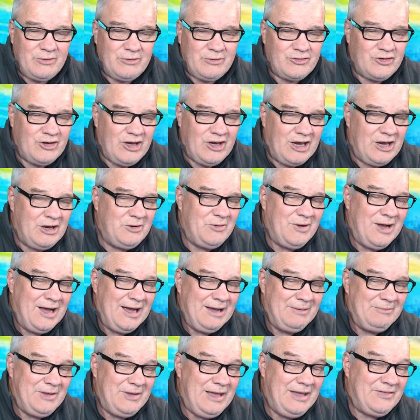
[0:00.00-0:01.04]
So
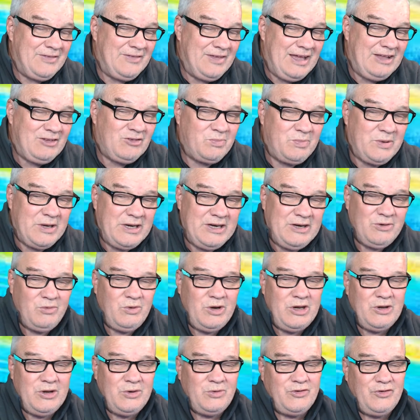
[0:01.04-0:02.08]
yeah, that's been a
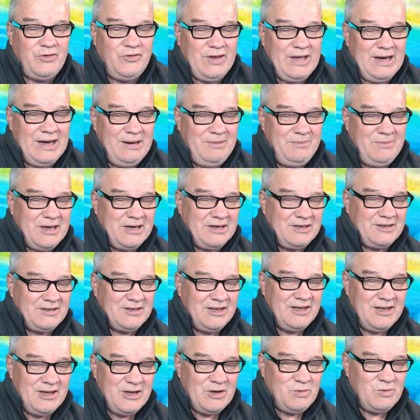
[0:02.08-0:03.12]
real development.
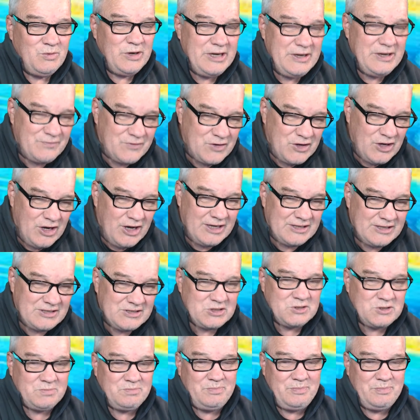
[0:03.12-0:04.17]
We've got
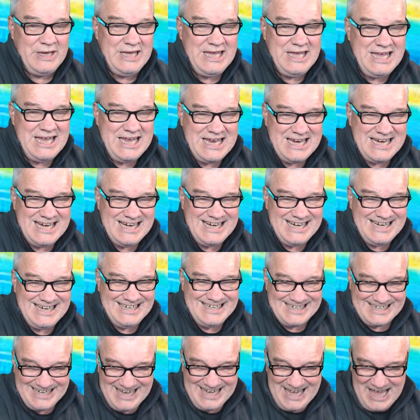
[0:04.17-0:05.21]

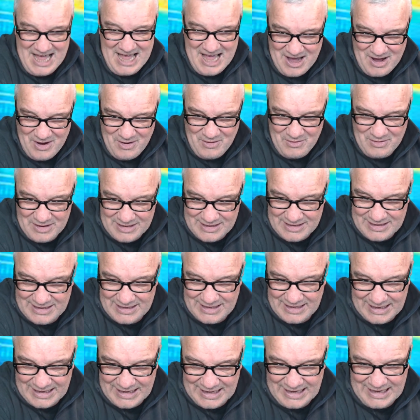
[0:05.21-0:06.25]
speed now.
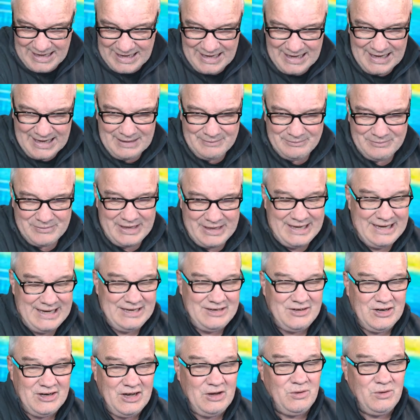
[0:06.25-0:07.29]

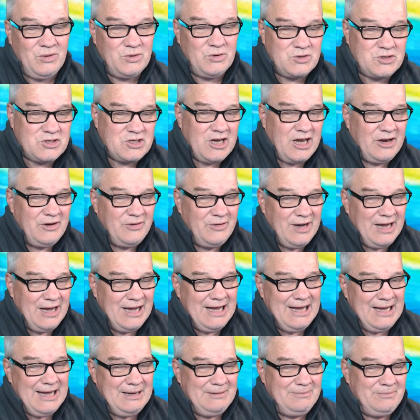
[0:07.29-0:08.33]
And
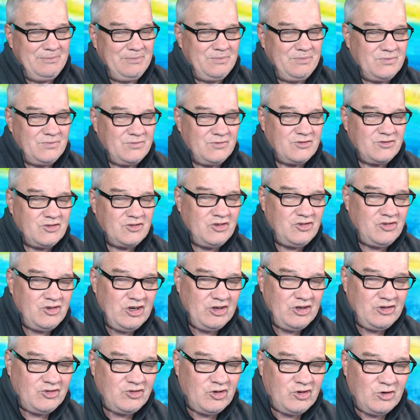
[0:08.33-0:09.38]
also
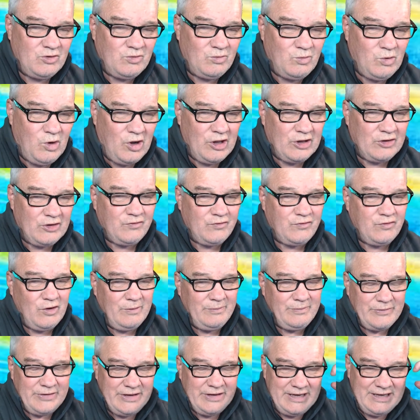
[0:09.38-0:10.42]
suggestion was
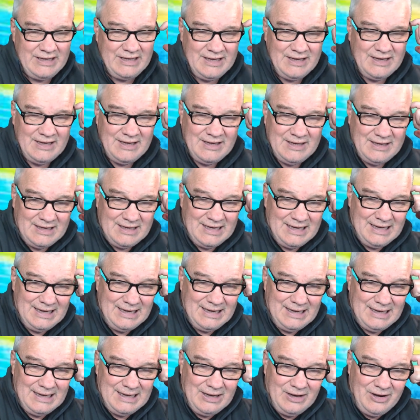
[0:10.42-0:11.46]
from the
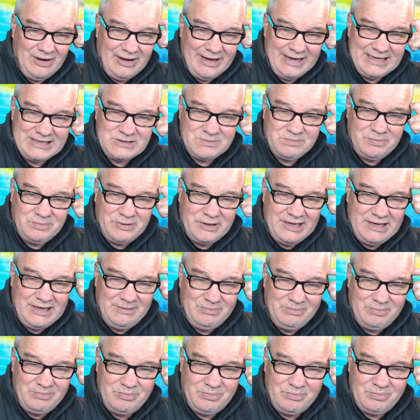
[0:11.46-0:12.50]

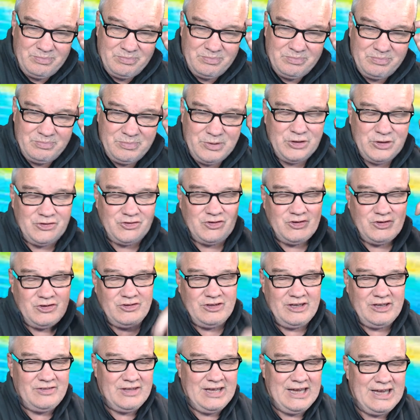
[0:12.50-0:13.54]
ISP person
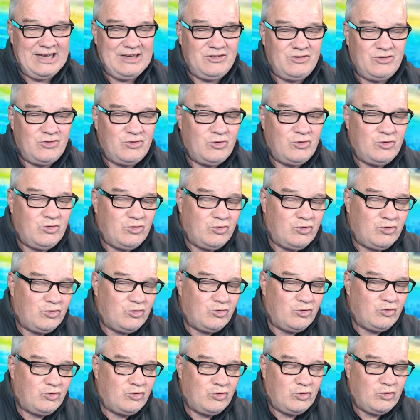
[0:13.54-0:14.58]
that they
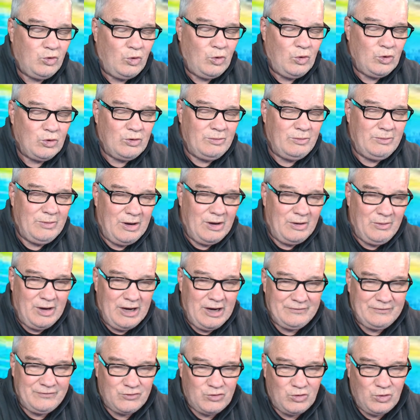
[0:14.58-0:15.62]
my
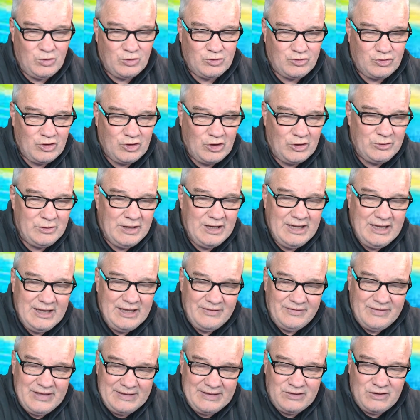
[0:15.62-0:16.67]
wife talked to,
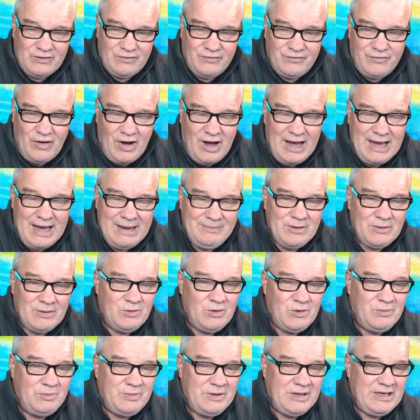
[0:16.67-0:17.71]
that the fiber
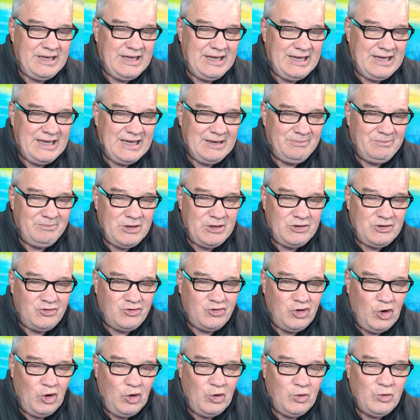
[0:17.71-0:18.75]
will be here
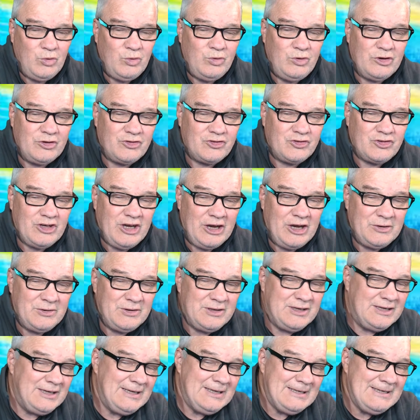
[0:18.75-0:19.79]
mid-June. So
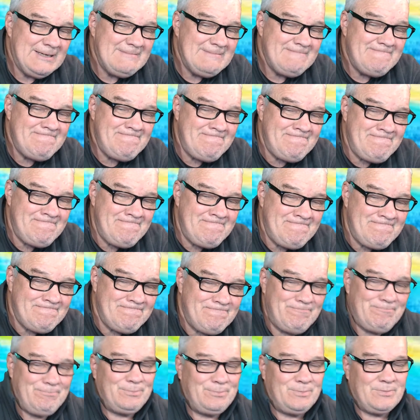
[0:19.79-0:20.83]

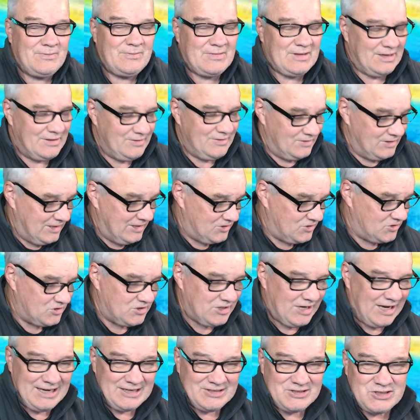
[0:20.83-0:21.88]
that's
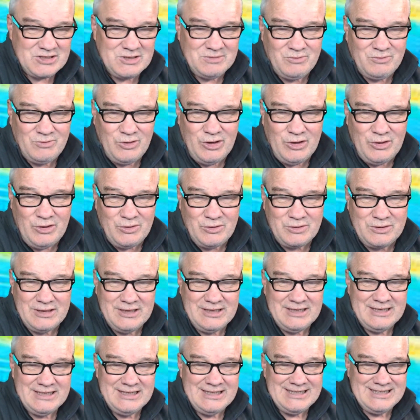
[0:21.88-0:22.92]
some
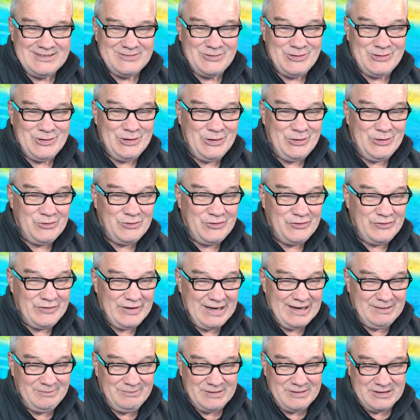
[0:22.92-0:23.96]
real
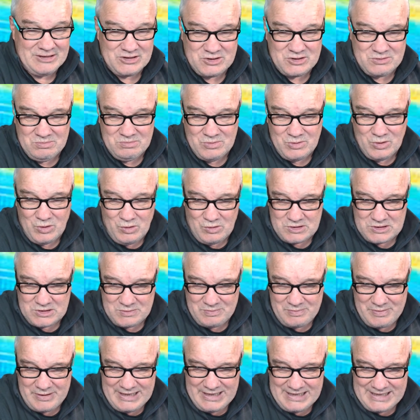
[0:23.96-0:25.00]
developments, more
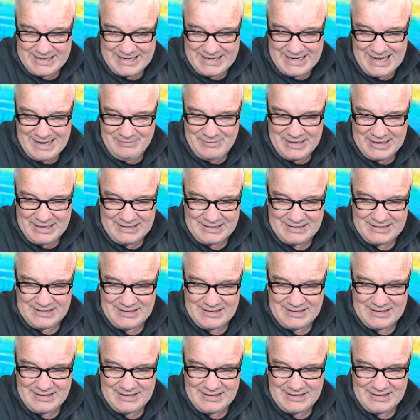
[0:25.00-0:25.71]
speed coming.